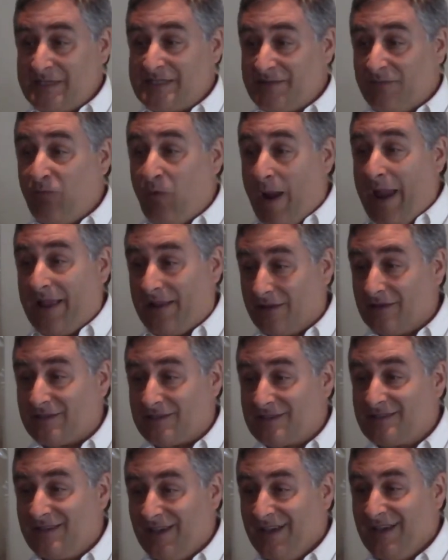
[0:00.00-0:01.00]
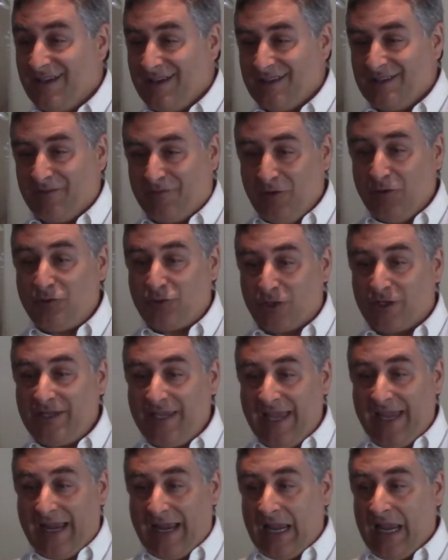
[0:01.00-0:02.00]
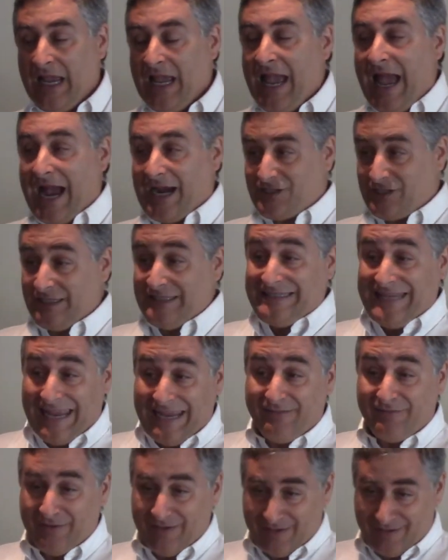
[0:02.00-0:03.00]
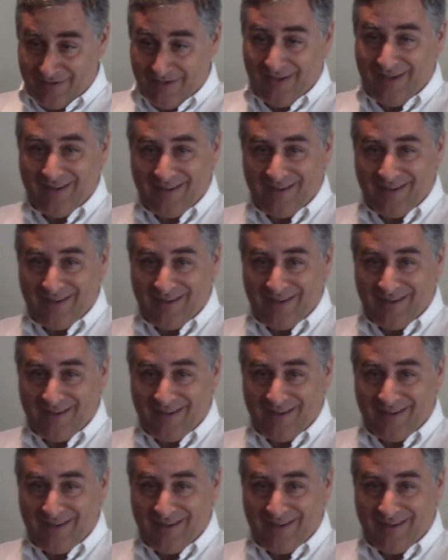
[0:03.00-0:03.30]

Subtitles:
of Wales, the future king, actually David,